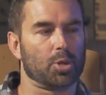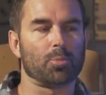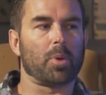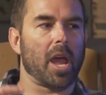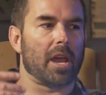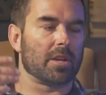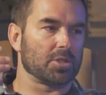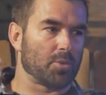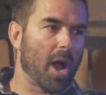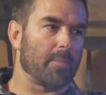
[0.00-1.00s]
You pay to
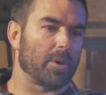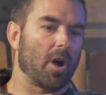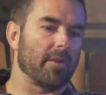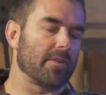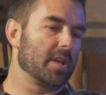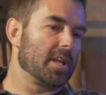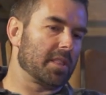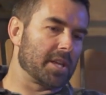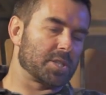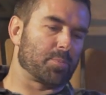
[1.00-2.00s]
drop it off.
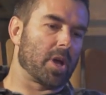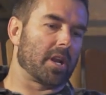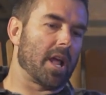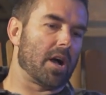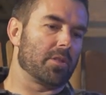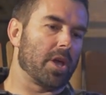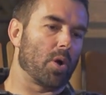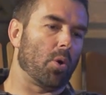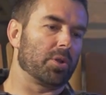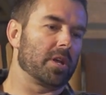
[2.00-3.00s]
They spread it out, they
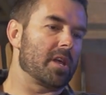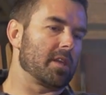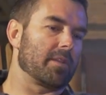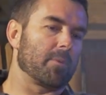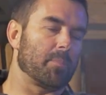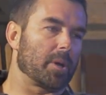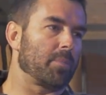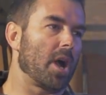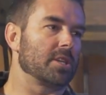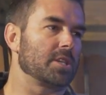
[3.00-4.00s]
hold it, and then if a big
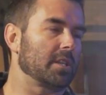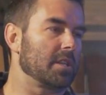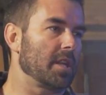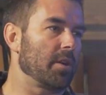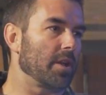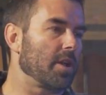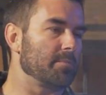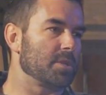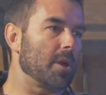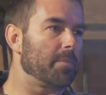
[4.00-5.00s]
project in the area
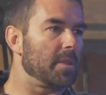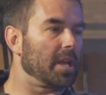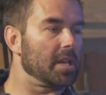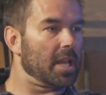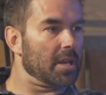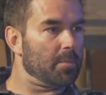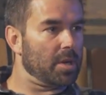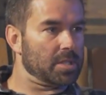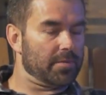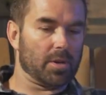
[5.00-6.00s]
comes up and they need a
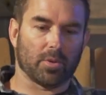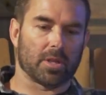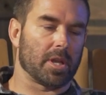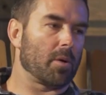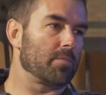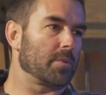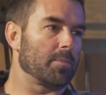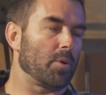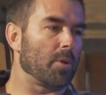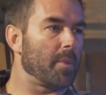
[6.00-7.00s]
bunch of it, well, then they
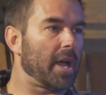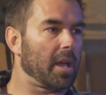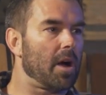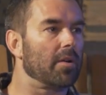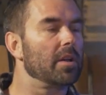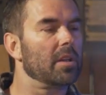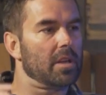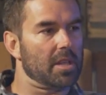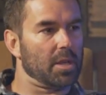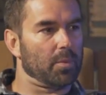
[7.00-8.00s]
pull it back out
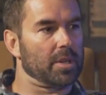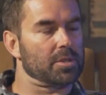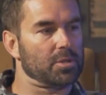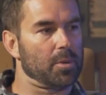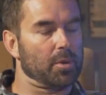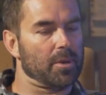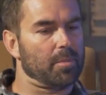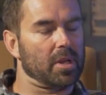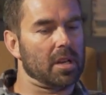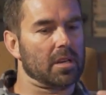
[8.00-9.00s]
and they redistribute it.
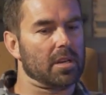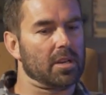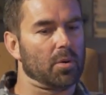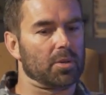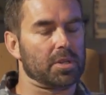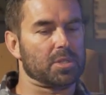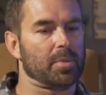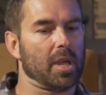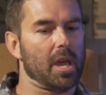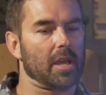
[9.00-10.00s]
But in Northeast
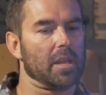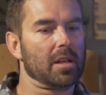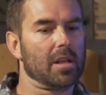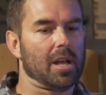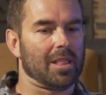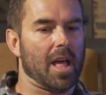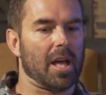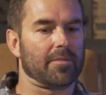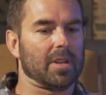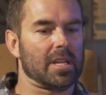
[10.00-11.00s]
PA, a
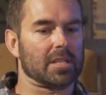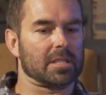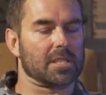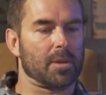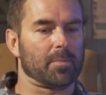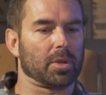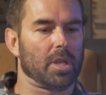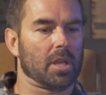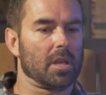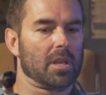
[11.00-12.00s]
lot of it is
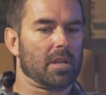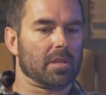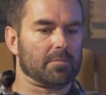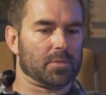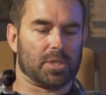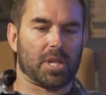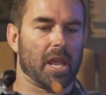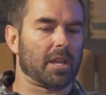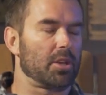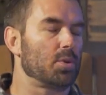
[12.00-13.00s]
simply just
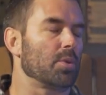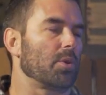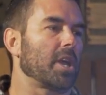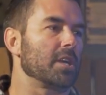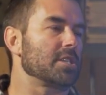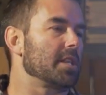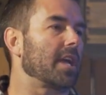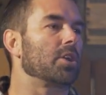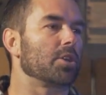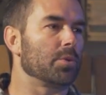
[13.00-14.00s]
taking it to a location
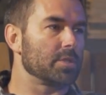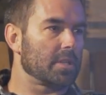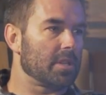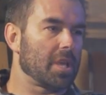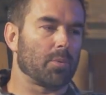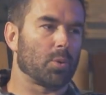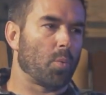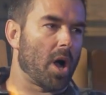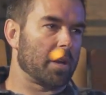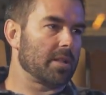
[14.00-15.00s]
that could use it, that would
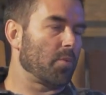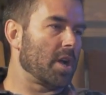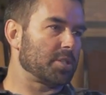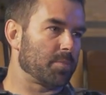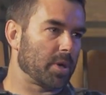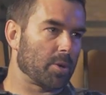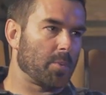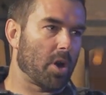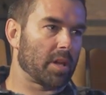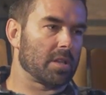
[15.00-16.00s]
want it, wants a bigger
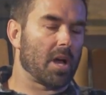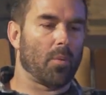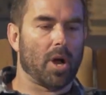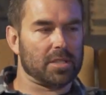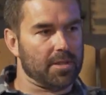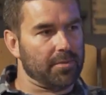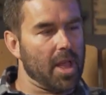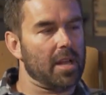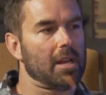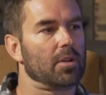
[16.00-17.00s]
parking lot, wants to
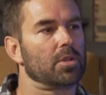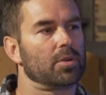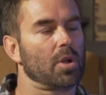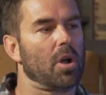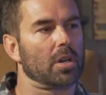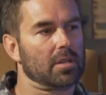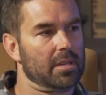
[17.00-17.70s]
flatten out their yard.